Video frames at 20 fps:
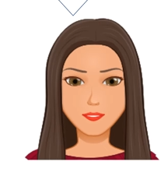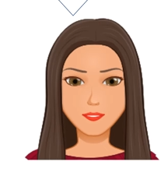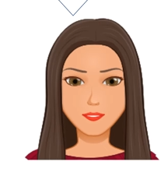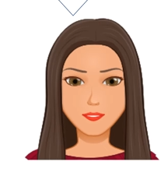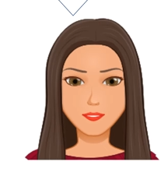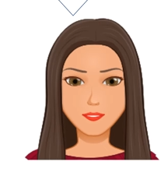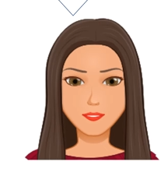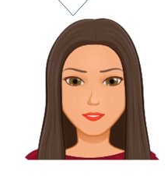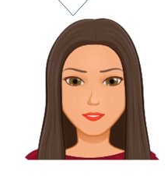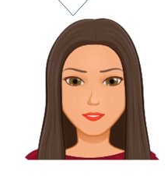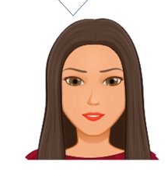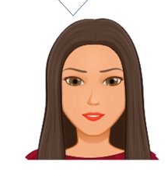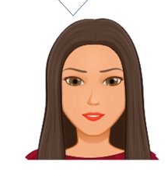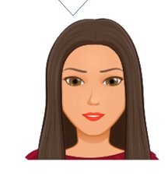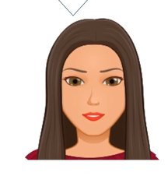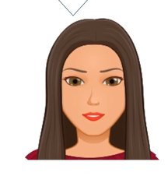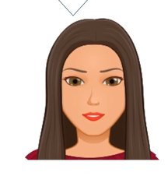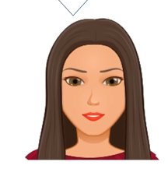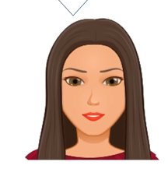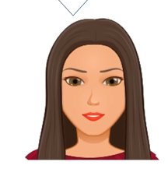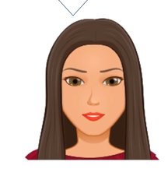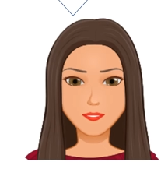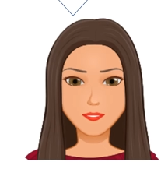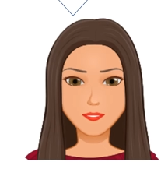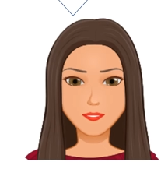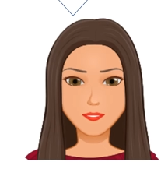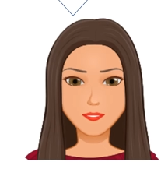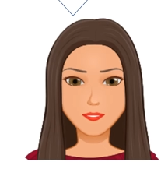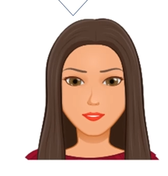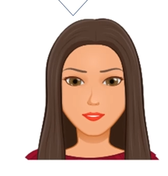
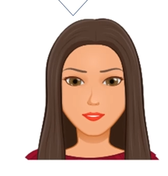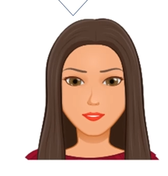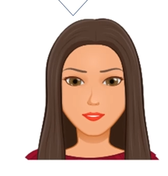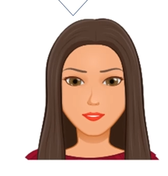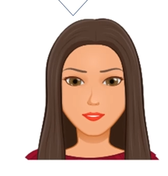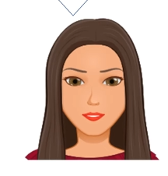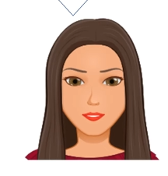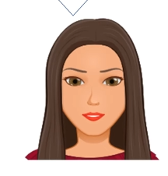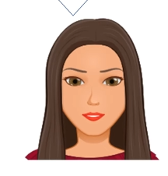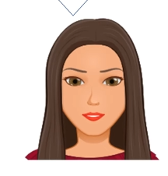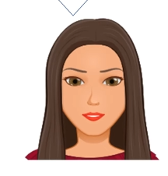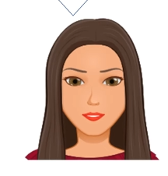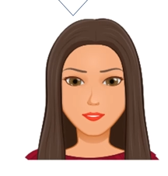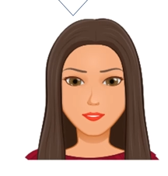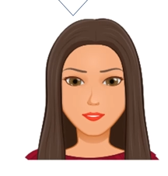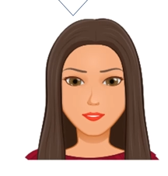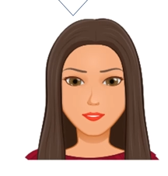Nobody speaks.